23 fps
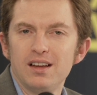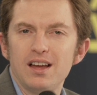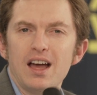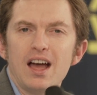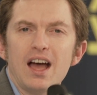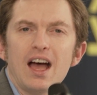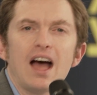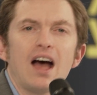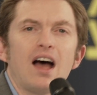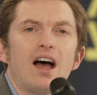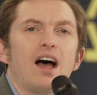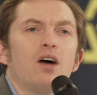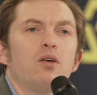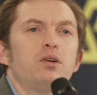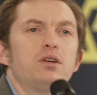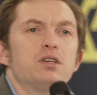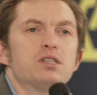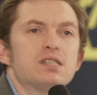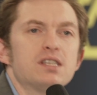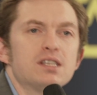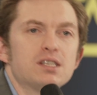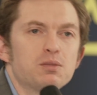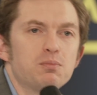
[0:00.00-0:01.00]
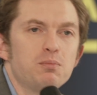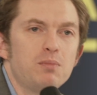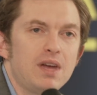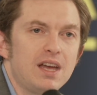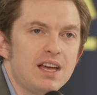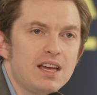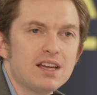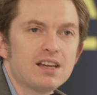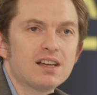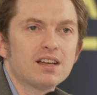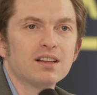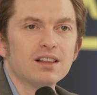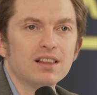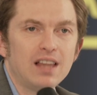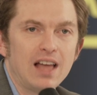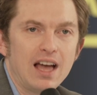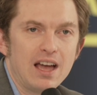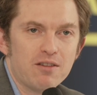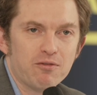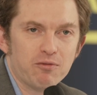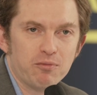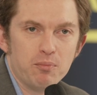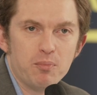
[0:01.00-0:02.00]
How does this make
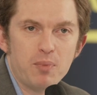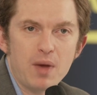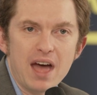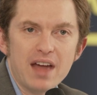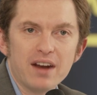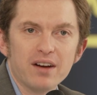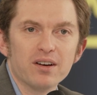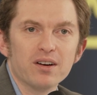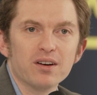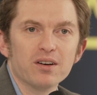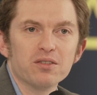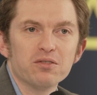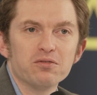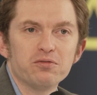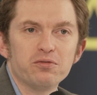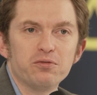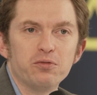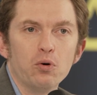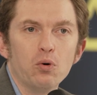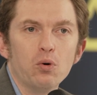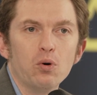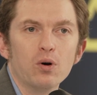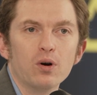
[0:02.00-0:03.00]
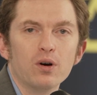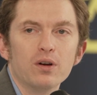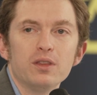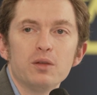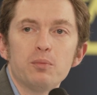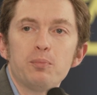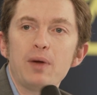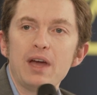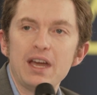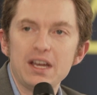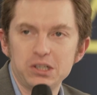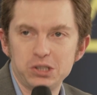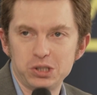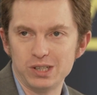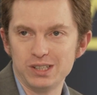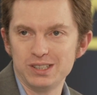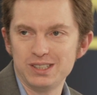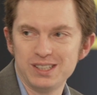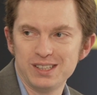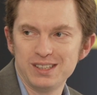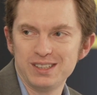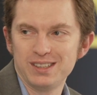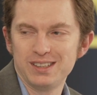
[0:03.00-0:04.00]
life better for the
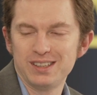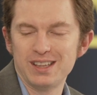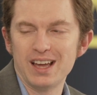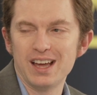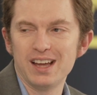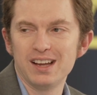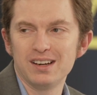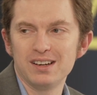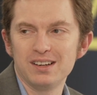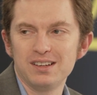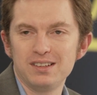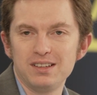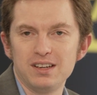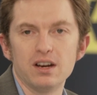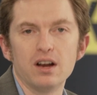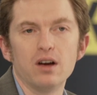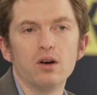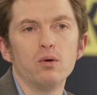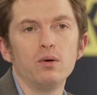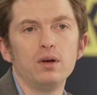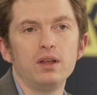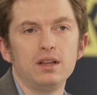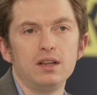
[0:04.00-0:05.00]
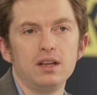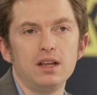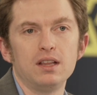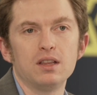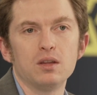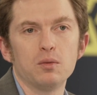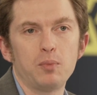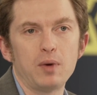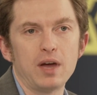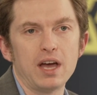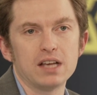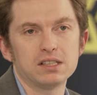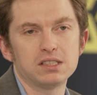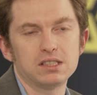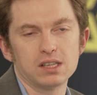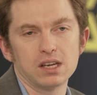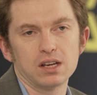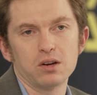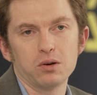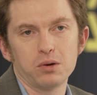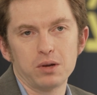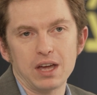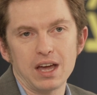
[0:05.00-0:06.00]
patient then? In the past, it's
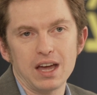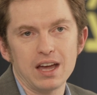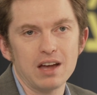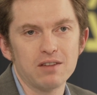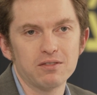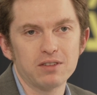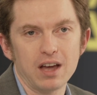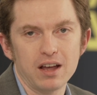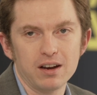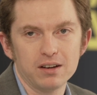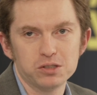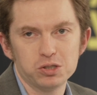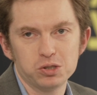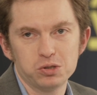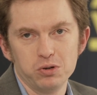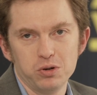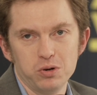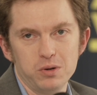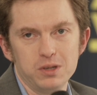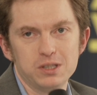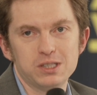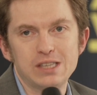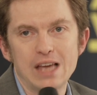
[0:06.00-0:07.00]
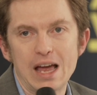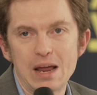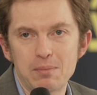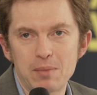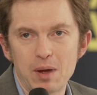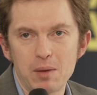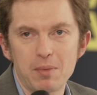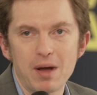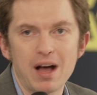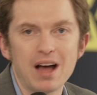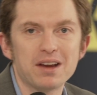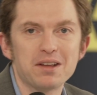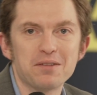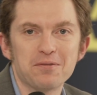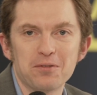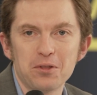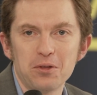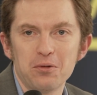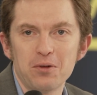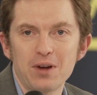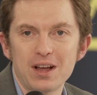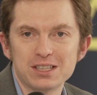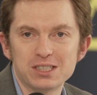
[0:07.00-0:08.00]
like, okay, I've got a screw inside my body
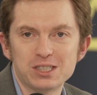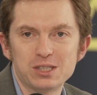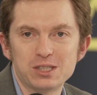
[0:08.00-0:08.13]
for the rest of